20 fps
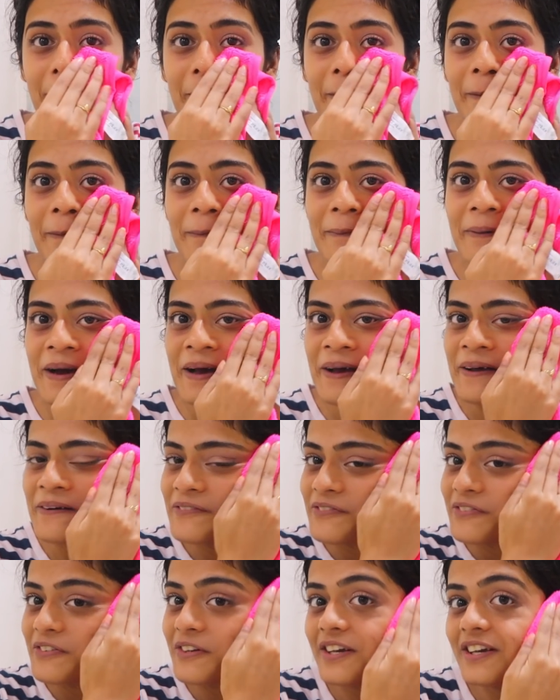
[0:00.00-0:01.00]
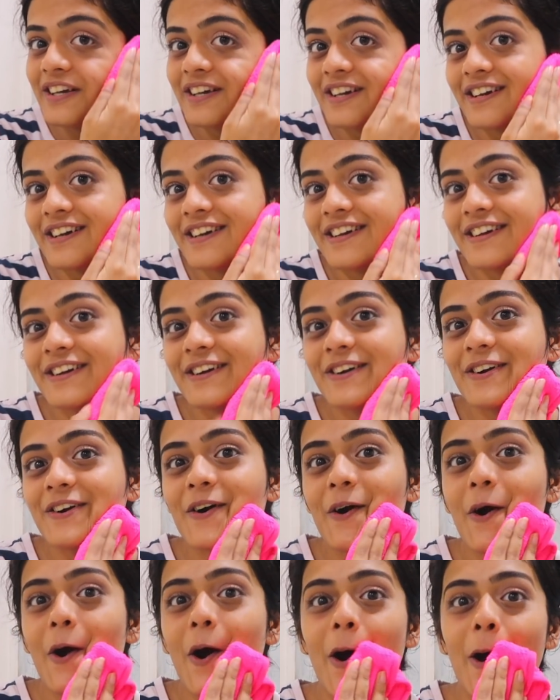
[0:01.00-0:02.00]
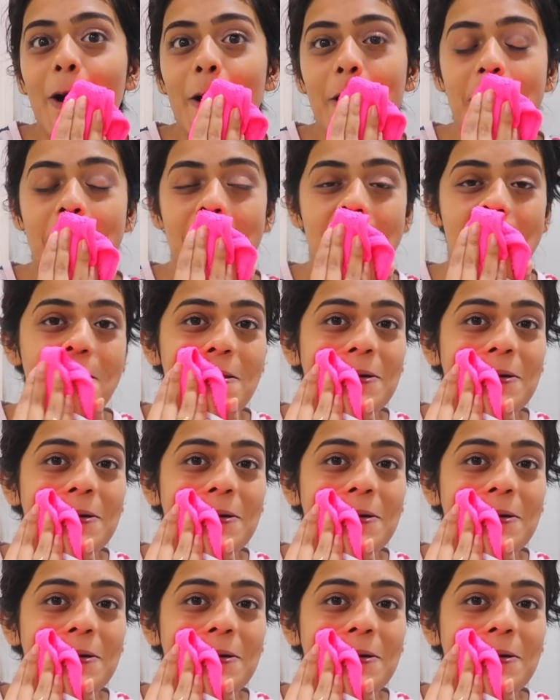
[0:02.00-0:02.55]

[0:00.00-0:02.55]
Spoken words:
Oh my freaking god.